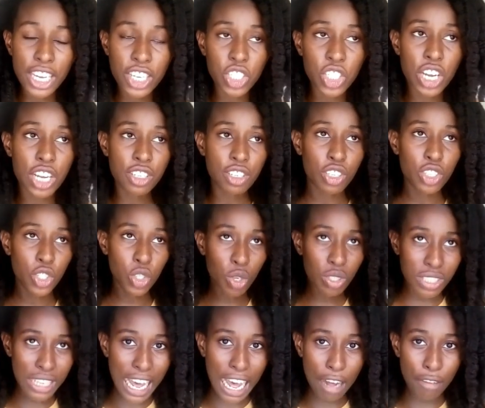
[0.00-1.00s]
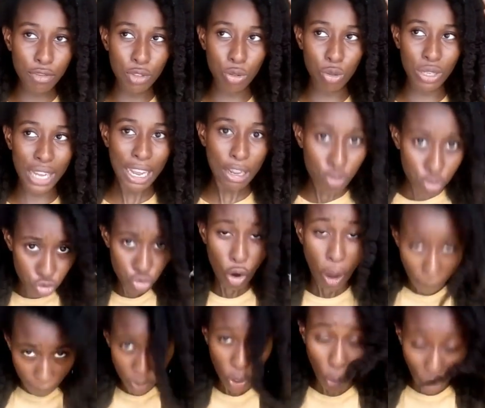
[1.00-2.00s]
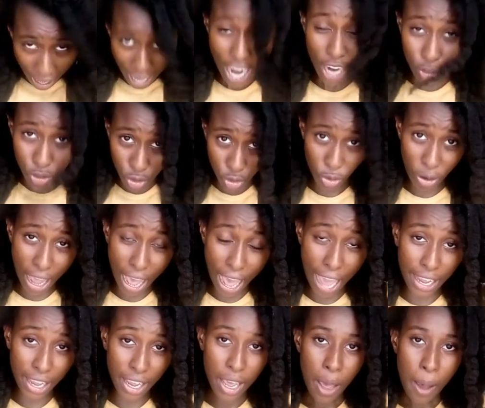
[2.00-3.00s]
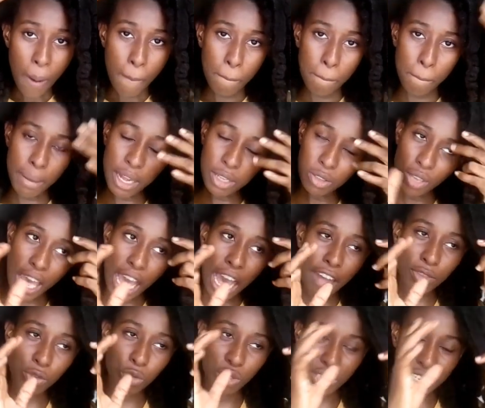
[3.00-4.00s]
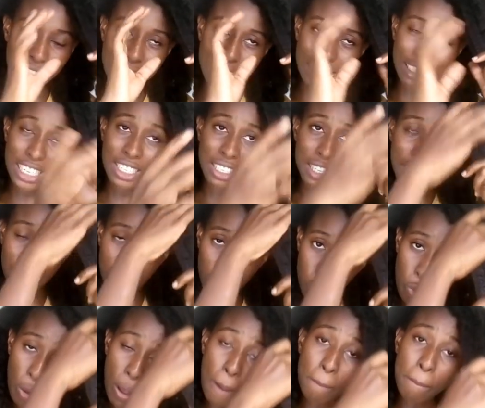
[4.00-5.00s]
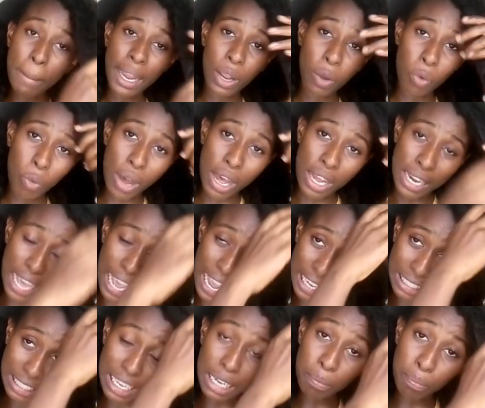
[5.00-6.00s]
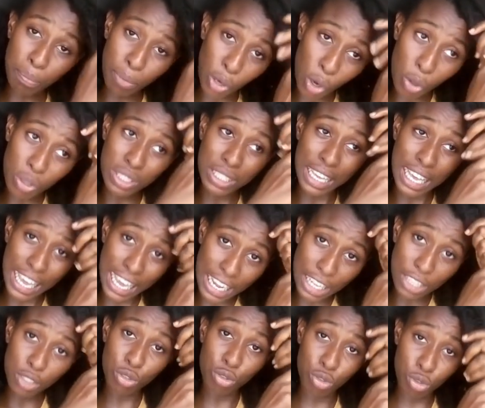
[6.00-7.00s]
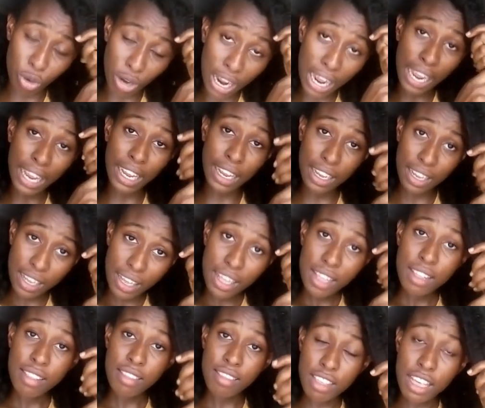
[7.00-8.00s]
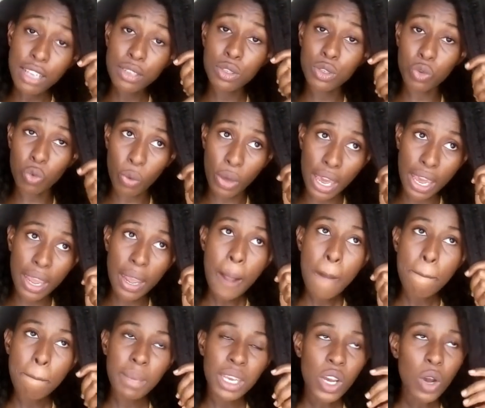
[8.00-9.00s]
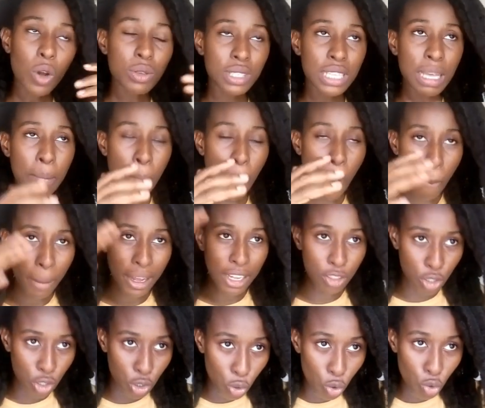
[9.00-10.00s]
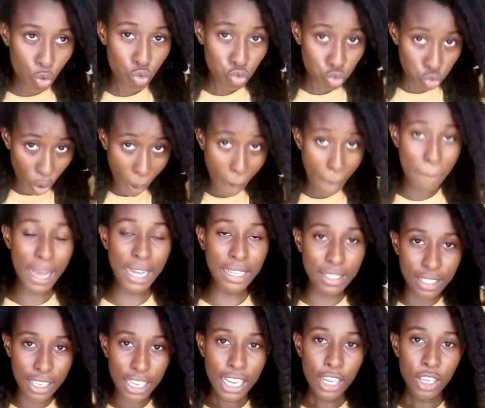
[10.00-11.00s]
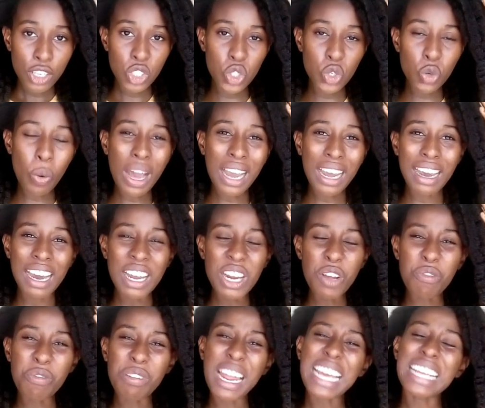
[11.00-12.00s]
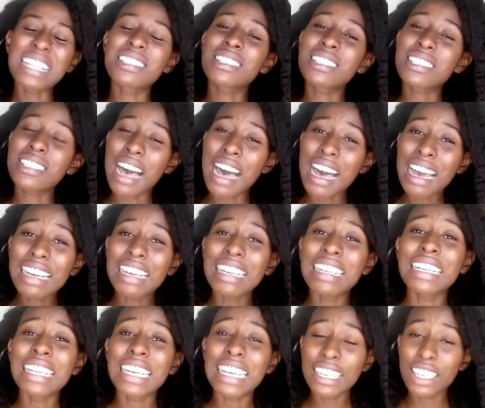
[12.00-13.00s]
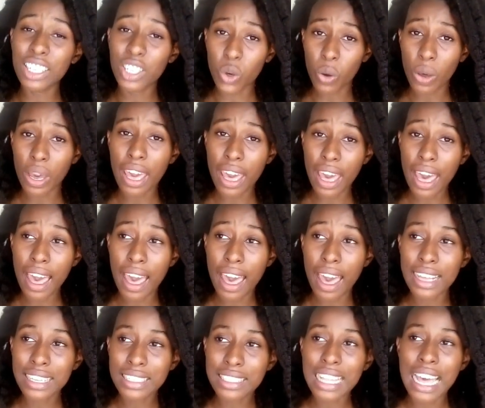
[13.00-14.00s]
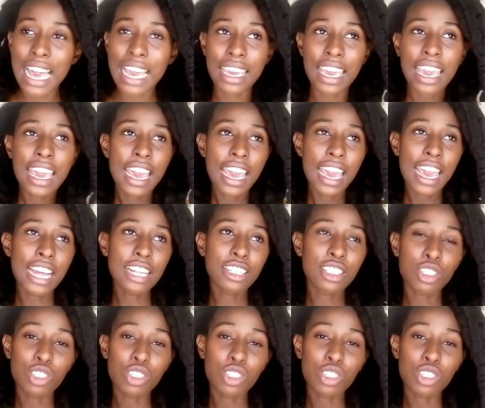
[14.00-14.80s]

in case you are even using a t-shirt, you don't have to like rub your hair dry, but you have to gently take it one by one and then blot it dry this way, because the moment you rub it, you are kind of like tangling